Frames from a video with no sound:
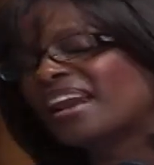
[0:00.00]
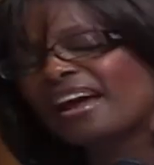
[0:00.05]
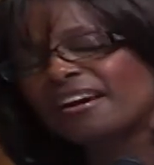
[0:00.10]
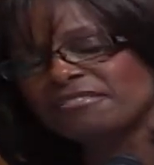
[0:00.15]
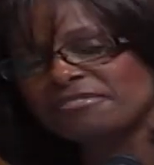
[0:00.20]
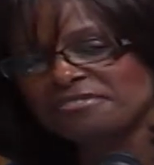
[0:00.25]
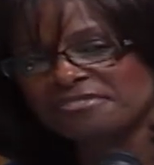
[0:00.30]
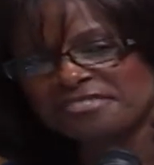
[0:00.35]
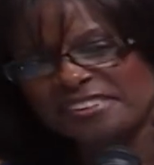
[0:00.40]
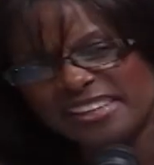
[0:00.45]
I
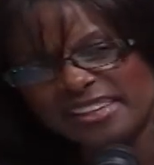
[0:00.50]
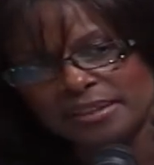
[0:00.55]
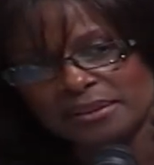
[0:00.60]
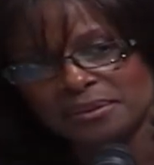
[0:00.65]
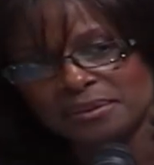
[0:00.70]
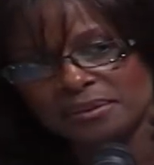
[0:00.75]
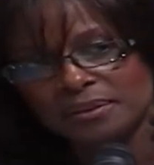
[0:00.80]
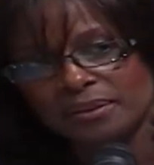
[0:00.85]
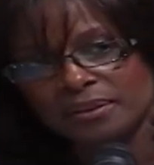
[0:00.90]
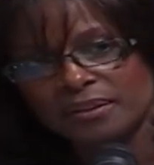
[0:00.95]

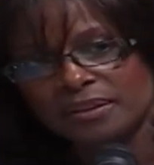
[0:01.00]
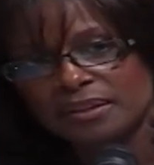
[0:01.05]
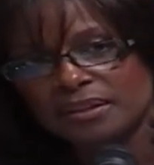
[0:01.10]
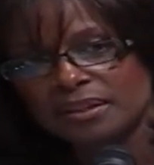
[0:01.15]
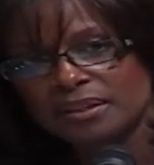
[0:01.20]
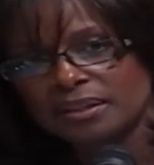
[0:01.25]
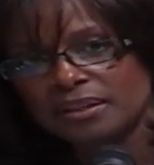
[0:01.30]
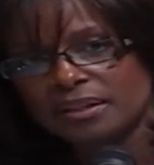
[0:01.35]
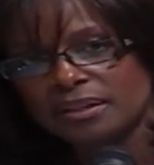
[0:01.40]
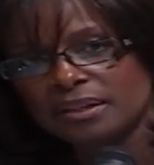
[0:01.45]
feel
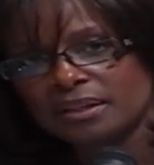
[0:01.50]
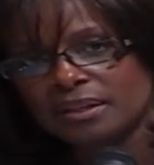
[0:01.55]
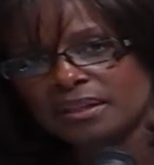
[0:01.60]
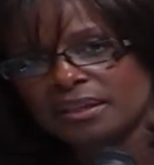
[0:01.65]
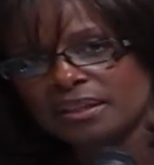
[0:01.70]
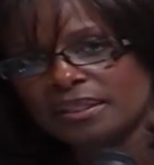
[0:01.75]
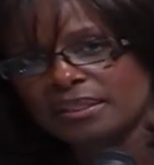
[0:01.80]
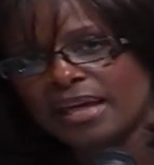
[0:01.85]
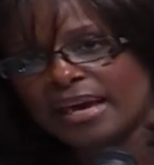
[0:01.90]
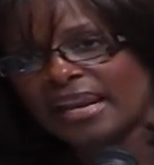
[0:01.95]

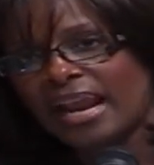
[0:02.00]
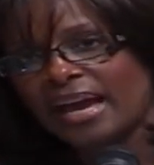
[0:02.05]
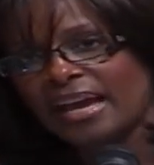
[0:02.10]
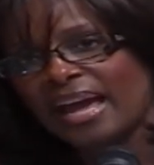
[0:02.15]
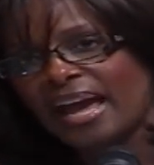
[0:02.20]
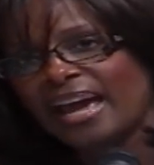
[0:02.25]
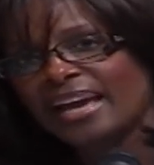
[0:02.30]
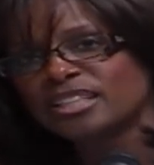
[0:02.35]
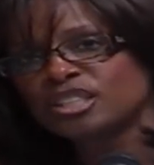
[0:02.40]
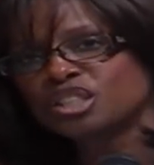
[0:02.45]
that I
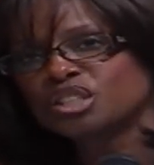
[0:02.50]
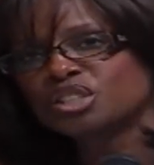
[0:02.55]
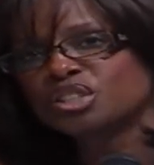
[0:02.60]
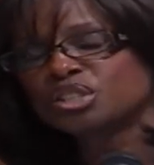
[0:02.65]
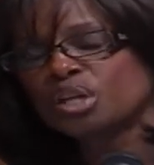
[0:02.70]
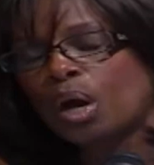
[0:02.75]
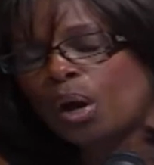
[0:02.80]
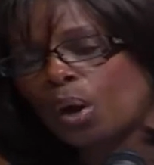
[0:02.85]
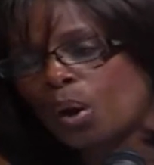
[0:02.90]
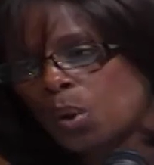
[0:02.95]
had
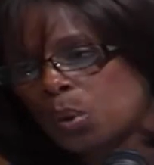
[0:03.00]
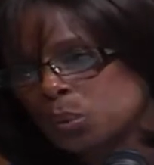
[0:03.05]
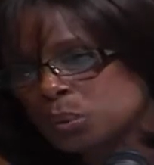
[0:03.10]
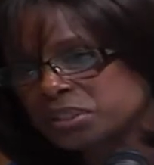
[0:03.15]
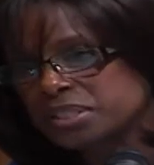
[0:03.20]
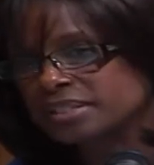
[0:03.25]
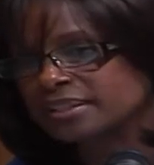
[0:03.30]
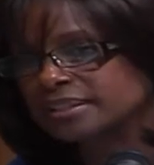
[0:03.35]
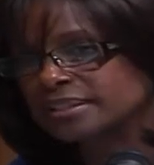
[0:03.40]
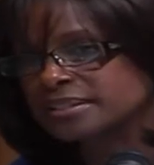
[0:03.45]

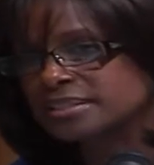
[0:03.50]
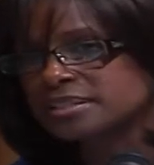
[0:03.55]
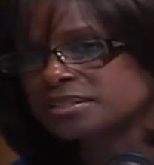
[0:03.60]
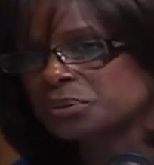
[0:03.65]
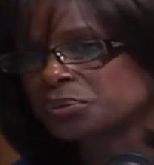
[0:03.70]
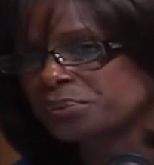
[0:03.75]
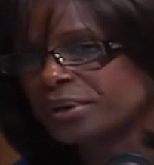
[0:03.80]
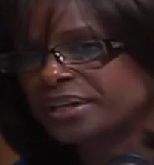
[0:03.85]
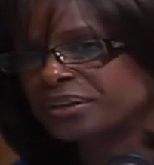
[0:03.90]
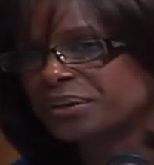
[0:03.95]
totally
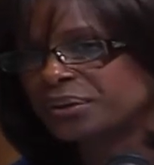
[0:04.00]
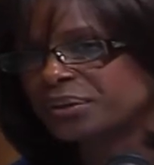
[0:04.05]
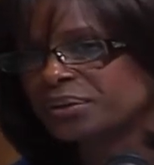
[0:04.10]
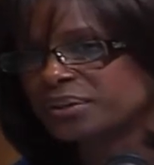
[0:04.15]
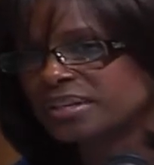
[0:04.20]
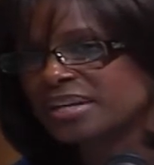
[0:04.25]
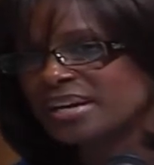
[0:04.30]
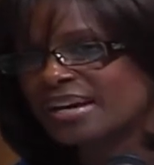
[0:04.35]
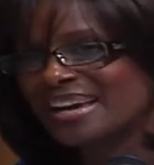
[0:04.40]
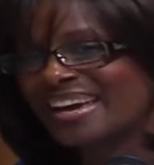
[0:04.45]

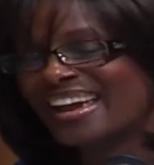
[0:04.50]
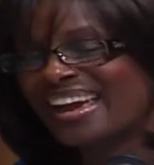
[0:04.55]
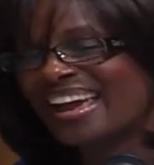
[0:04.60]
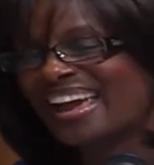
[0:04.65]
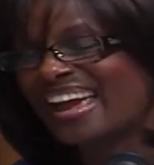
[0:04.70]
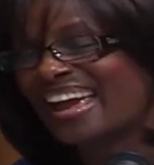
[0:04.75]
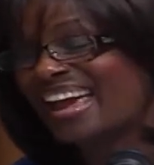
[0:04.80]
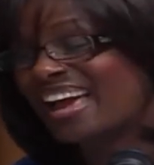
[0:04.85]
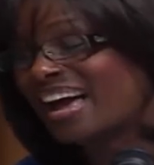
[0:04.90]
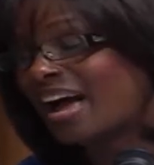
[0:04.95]
surrendered
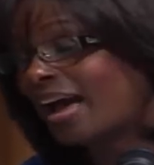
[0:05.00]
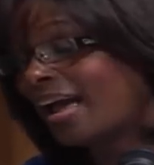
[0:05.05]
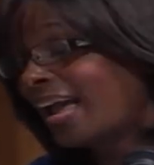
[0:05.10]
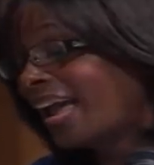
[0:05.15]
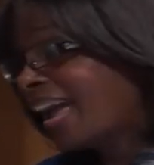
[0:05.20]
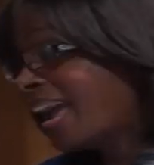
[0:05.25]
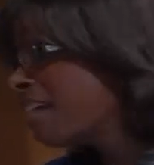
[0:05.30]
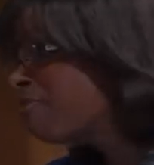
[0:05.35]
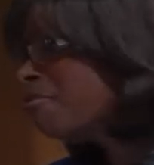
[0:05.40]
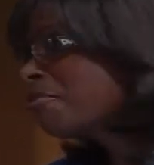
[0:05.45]

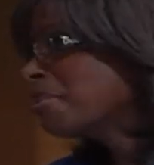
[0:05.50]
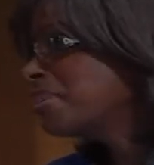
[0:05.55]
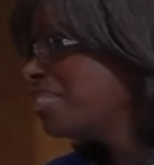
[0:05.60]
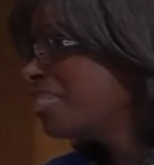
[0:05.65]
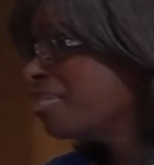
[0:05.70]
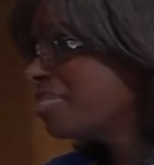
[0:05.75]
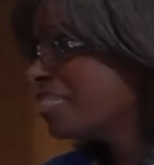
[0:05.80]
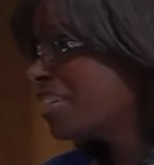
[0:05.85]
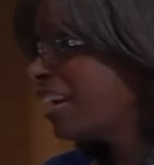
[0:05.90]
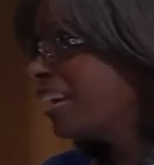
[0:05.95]

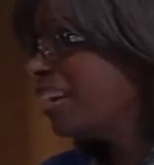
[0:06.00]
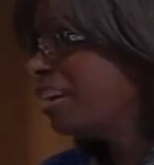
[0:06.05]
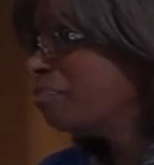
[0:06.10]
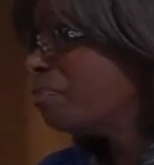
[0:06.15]
everything,